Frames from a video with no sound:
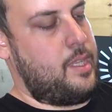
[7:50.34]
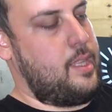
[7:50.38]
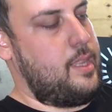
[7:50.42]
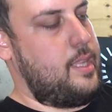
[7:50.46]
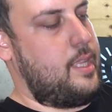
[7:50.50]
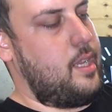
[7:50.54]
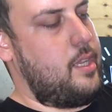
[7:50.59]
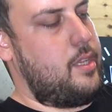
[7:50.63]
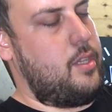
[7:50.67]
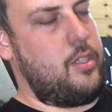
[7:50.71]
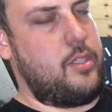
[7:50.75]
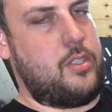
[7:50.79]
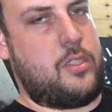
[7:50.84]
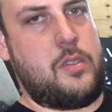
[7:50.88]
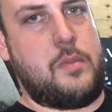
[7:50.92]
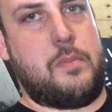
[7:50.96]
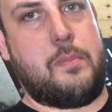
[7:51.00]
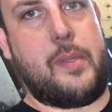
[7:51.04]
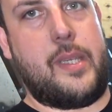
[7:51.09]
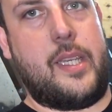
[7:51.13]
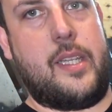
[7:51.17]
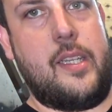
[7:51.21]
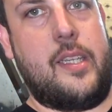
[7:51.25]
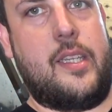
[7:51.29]
Now you
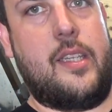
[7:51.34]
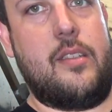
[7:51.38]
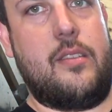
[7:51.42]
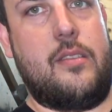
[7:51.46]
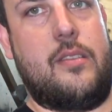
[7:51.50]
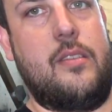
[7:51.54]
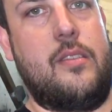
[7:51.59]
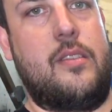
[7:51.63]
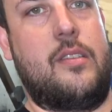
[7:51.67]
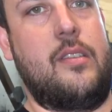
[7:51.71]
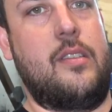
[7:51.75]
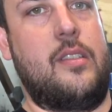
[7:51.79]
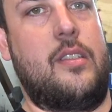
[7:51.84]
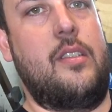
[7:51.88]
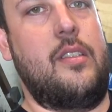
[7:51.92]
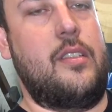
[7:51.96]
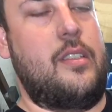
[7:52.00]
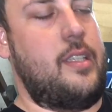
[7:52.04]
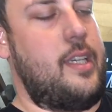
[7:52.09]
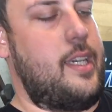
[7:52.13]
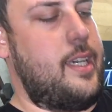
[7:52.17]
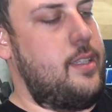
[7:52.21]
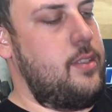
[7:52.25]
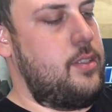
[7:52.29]
spin it
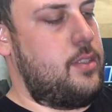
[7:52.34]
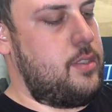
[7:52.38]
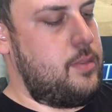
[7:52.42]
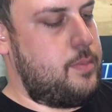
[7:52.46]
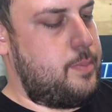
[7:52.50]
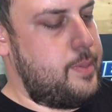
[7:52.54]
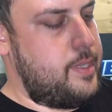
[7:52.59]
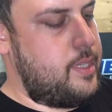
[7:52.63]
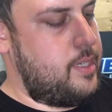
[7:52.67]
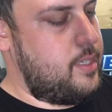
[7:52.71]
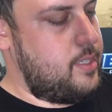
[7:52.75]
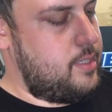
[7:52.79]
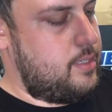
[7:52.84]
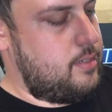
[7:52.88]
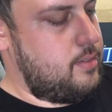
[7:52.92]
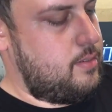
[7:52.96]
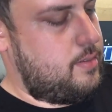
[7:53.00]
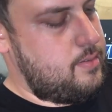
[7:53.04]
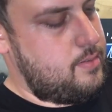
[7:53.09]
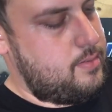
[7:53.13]
and spin it.